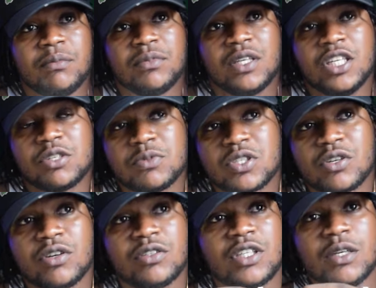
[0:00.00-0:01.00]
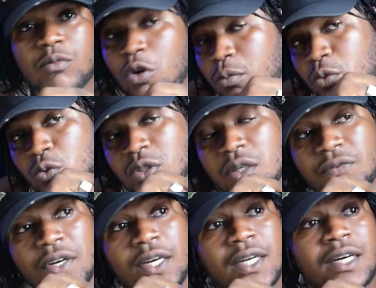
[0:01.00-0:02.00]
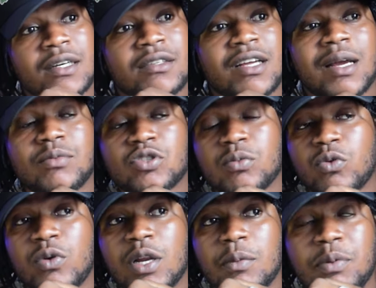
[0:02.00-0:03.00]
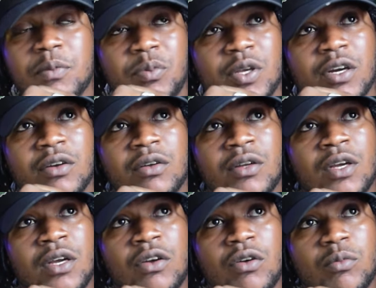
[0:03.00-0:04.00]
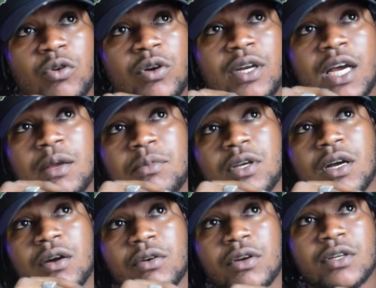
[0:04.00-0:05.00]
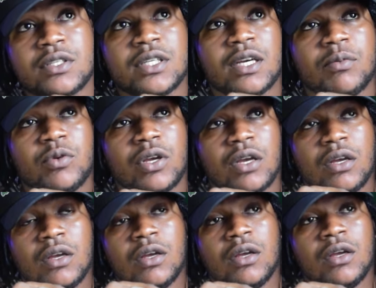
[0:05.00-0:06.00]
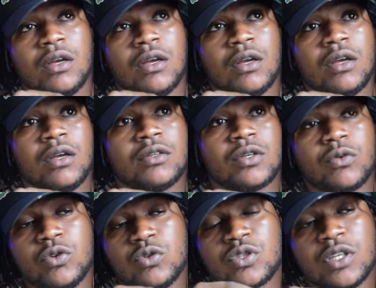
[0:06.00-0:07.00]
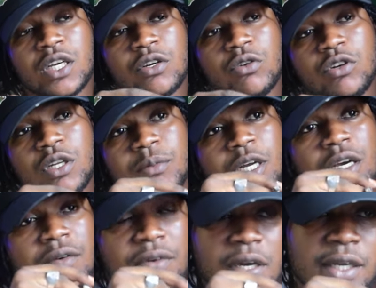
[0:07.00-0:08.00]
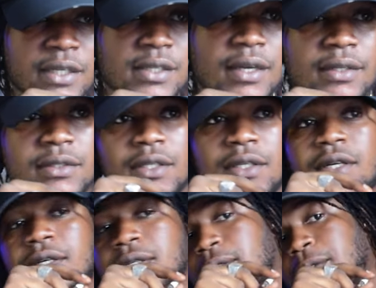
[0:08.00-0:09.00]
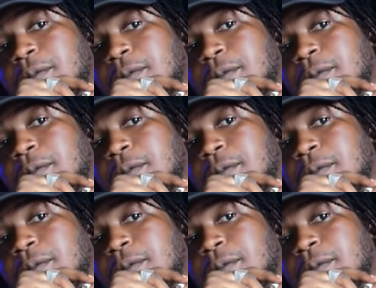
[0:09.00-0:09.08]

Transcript: him teach me certain things about music for a long time, so I'm well prepared. I'm going to a bigger role, same way. So you used to their own him and a voice and thing and